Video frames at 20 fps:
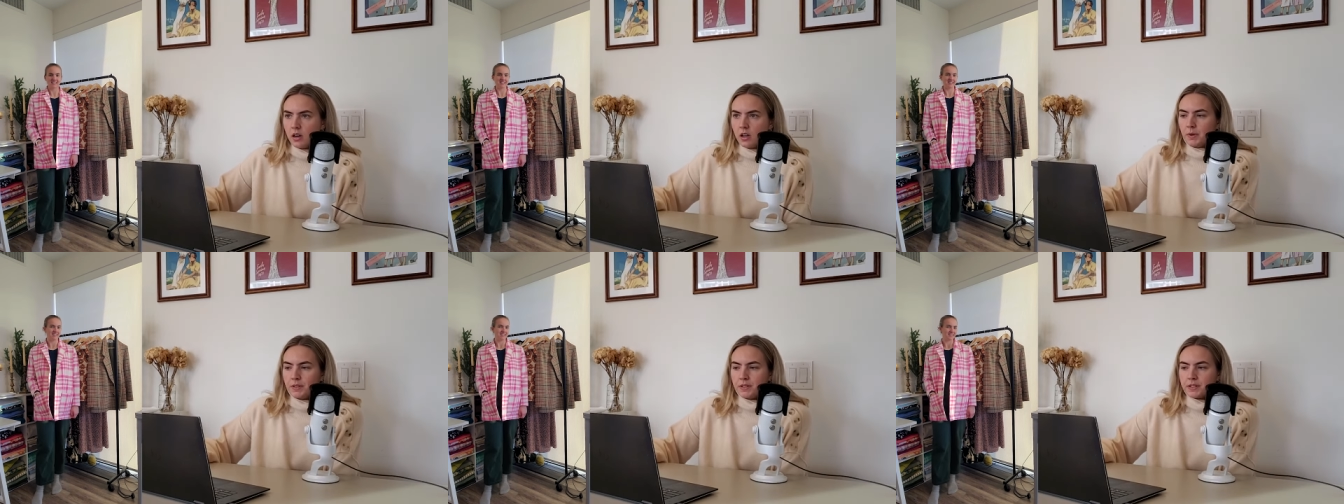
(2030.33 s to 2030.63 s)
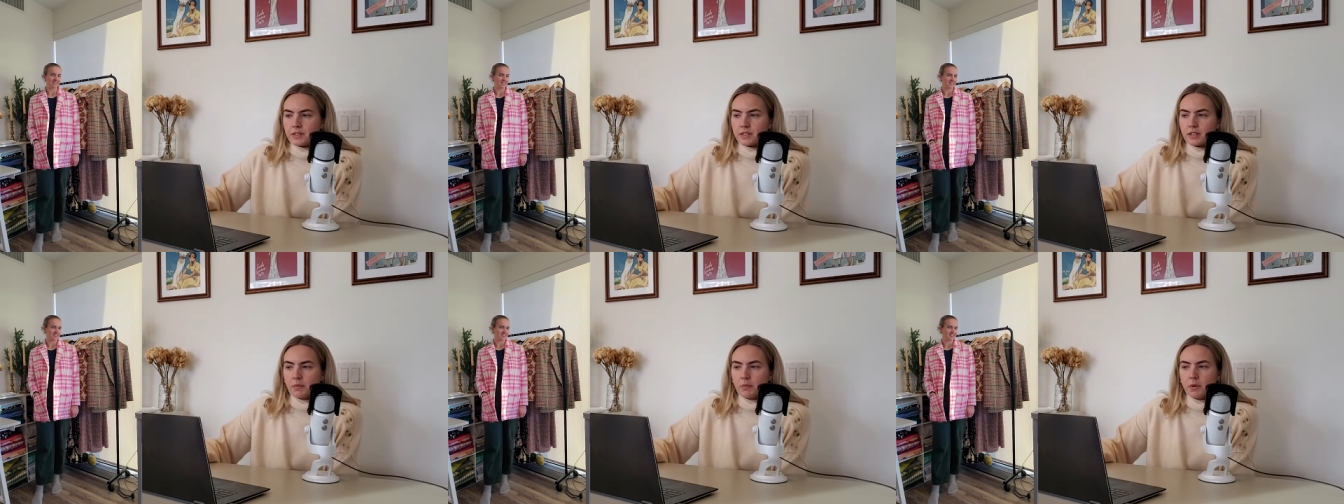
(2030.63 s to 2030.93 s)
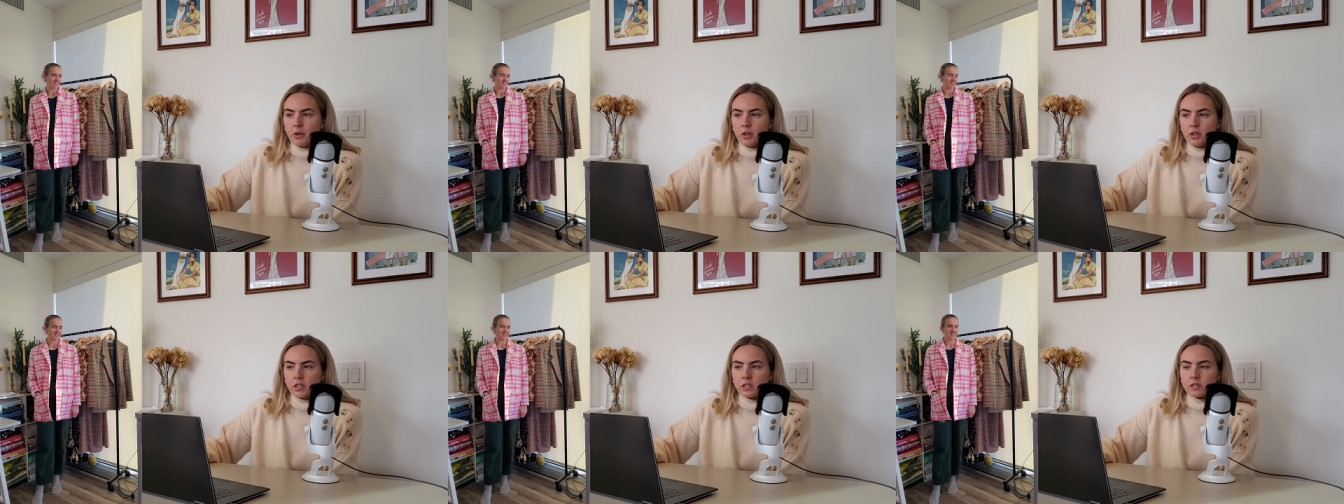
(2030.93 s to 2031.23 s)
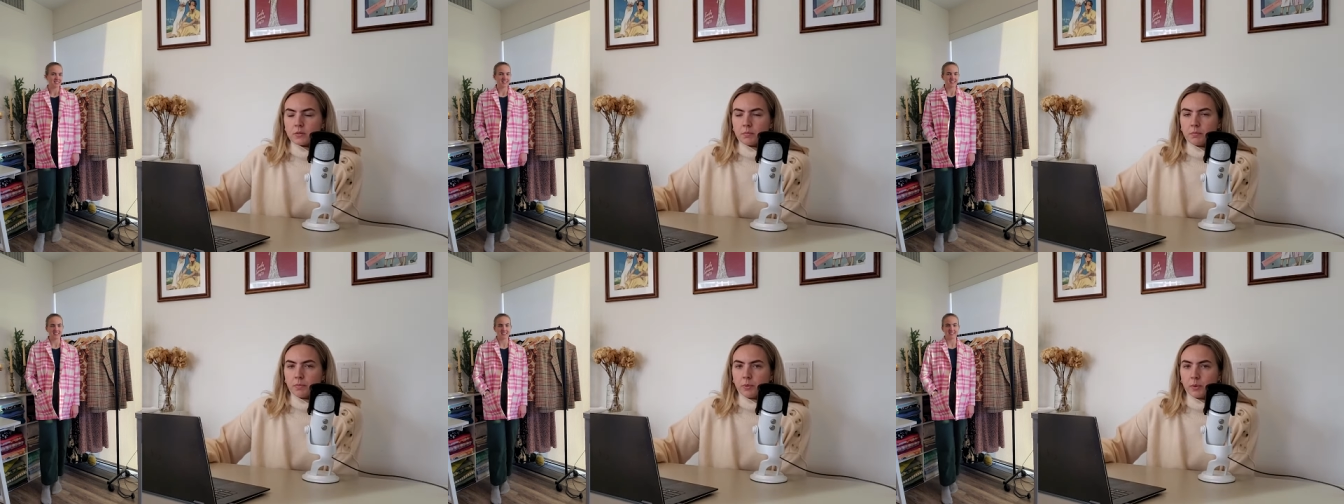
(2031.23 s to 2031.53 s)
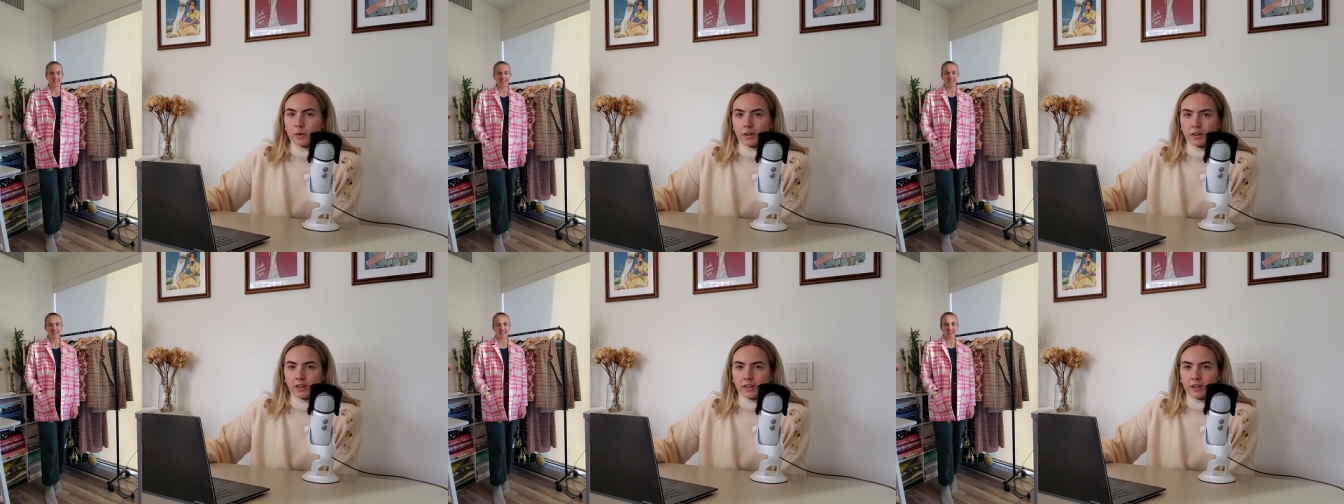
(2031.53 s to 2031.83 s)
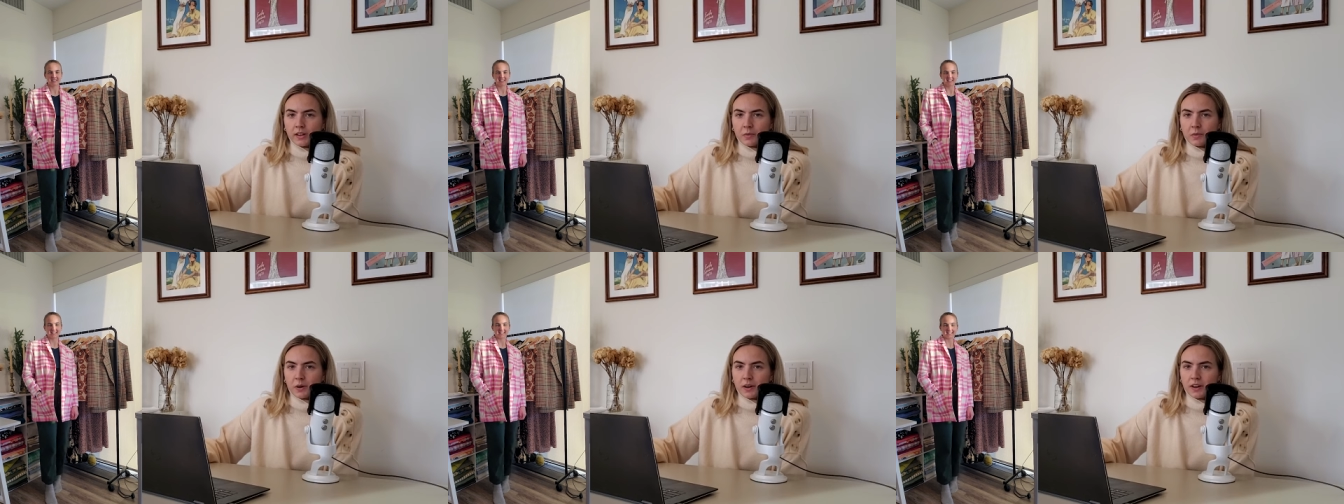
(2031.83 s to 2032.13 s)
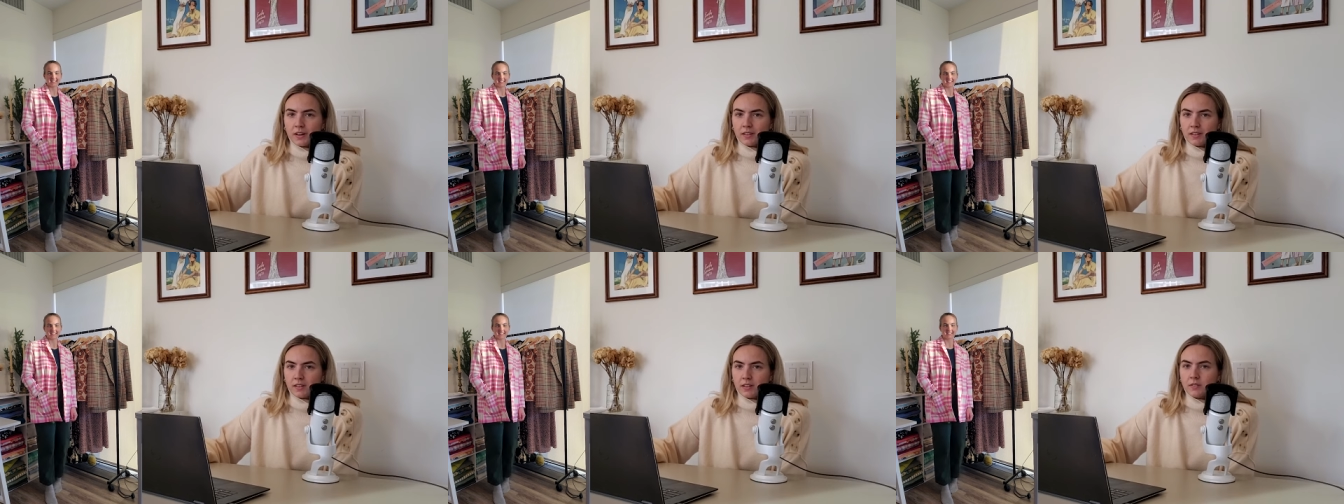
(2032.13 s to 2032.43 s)
but summer is boiling where
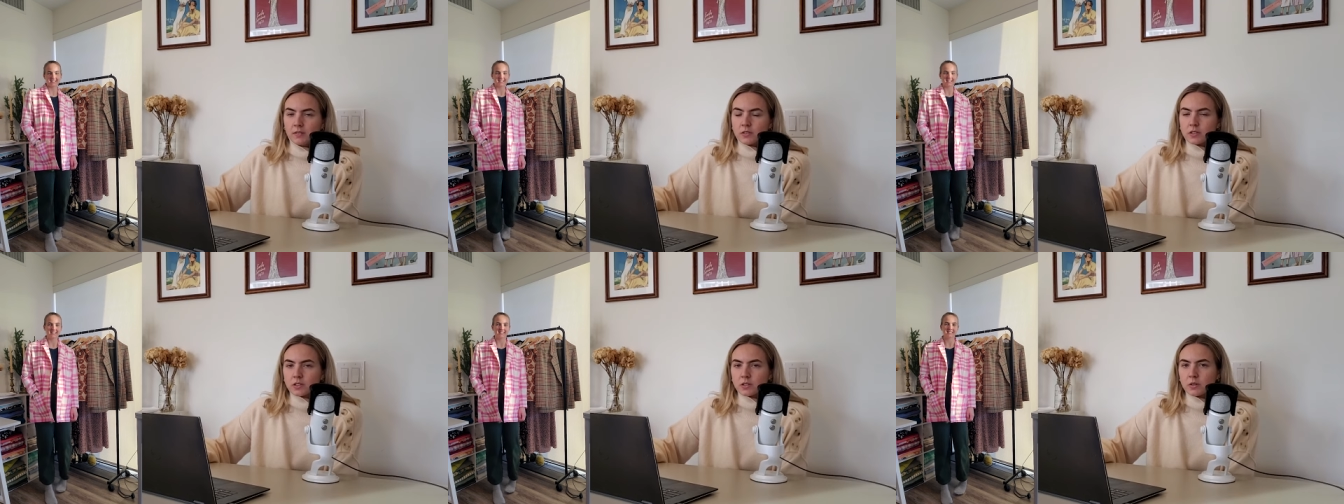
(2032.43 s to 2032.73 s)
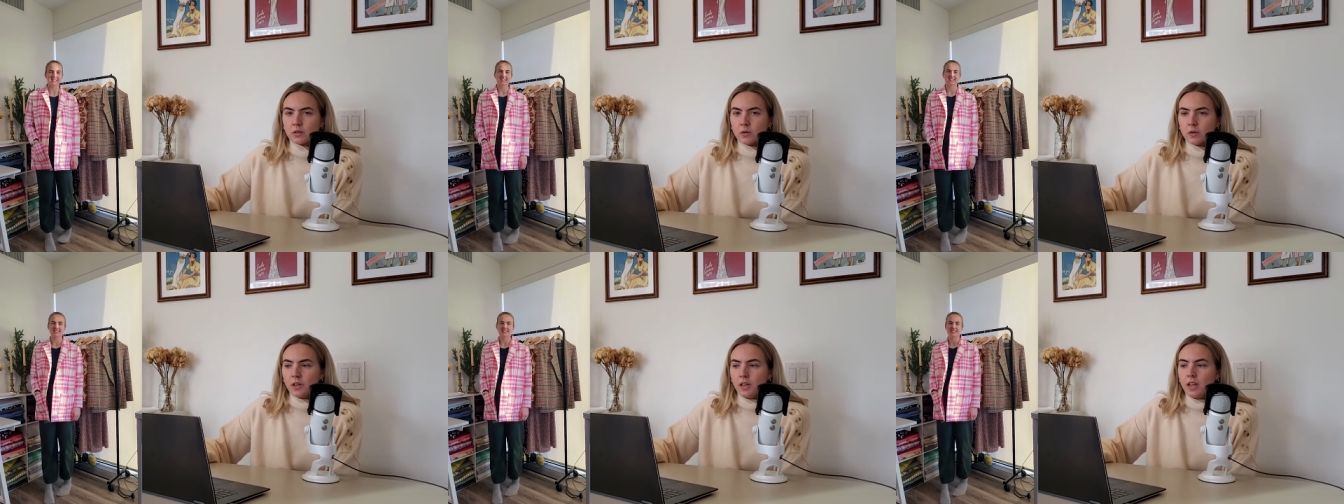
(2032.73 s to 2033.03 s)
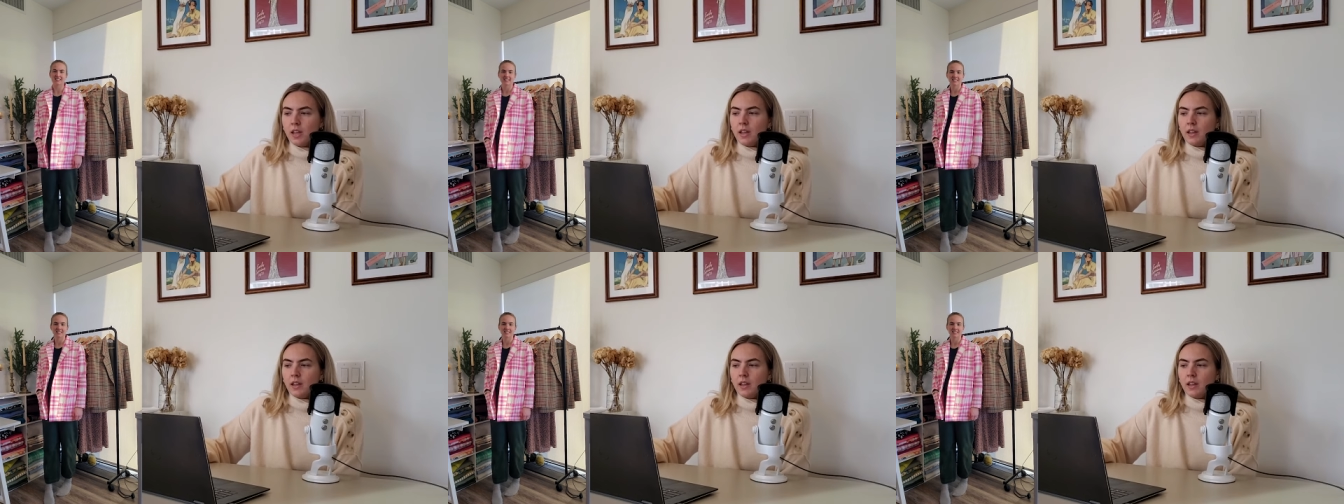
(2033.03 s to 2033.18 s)
I live. So